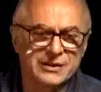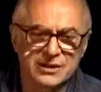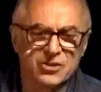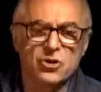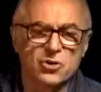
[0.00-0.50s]

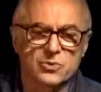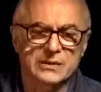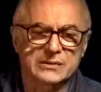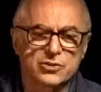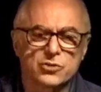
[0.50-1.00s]
low, and
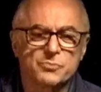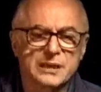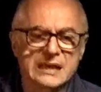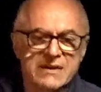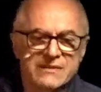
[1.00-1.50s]
it could
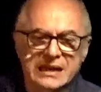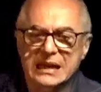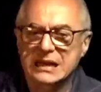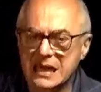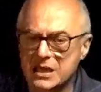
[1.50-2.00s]
behave like a
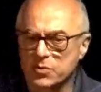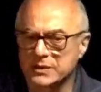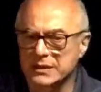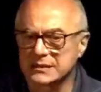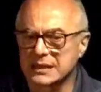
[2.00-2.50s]
liquid,
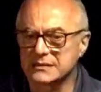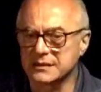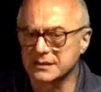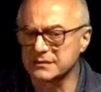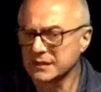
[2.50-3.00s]
and that
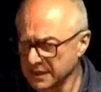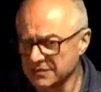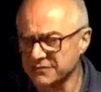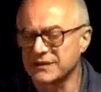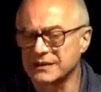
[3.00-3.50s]
is, in
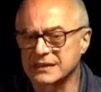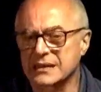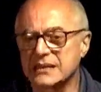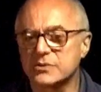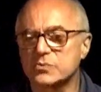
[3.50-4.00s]
fact,
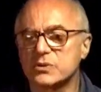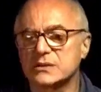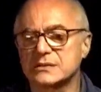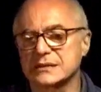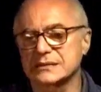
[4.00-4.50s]
another word
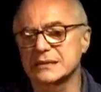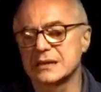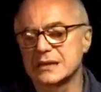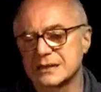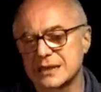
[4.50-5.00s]
that
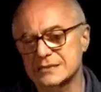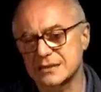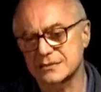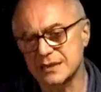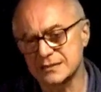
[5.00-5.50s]

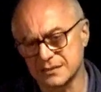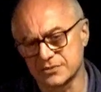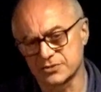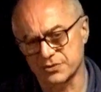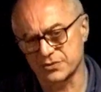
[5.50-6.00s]
Casagrande
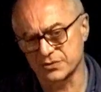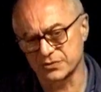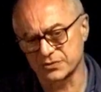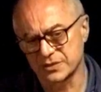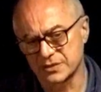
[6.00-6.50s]

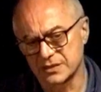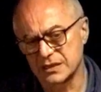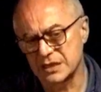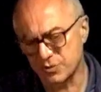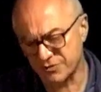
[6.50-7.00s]
introduced,
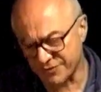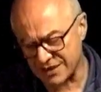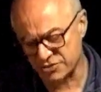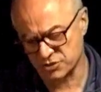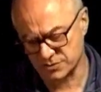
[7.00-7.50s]

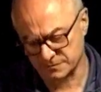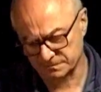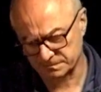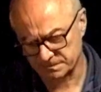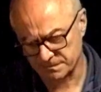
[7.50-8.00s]
liquefaction.
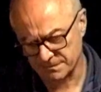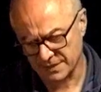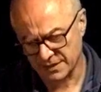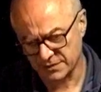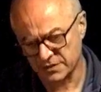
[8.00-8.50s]

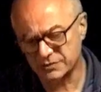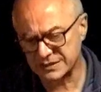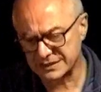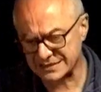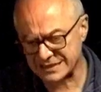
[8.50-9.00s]
Not in
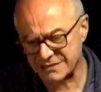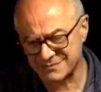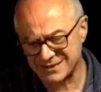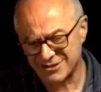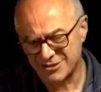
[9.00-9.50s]
the same
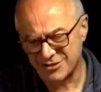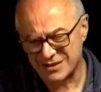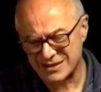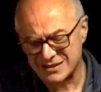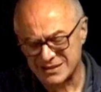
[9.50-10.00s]

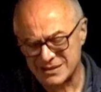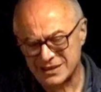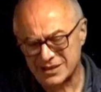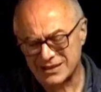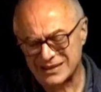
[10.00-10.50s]

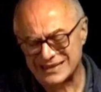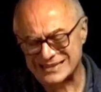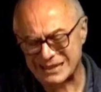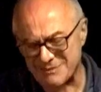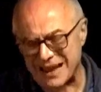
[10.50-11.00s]

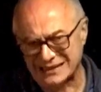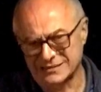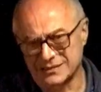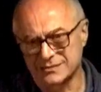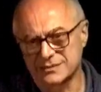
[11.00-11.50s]

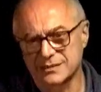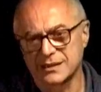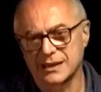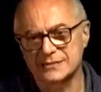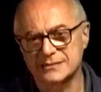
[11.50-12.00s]
semantics
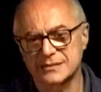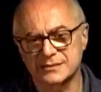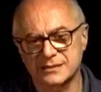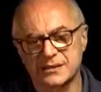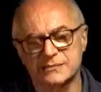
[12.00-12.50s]
as is
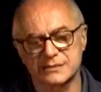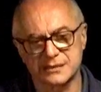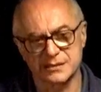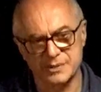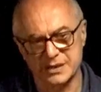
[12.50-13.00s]

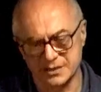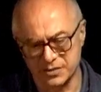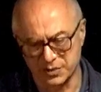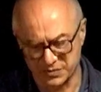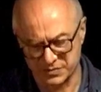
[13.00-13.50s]
currently being
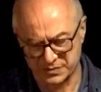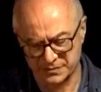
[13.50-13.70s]
used.